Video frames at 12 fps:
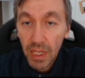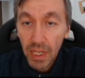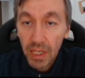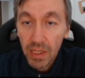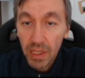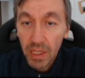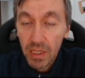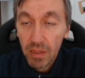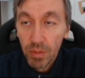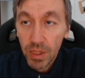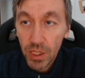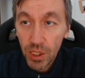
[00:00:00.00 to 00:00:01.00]
And again, the
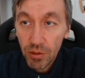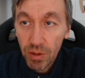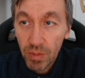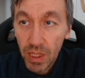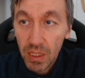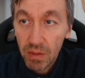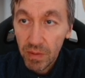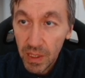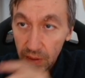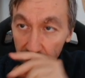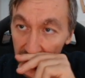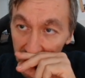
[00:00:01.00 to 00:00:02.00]
position remains
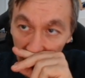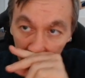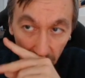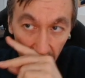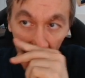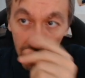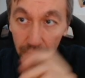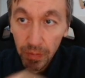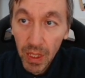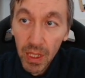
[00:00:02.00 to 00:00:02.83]
very, very tricky,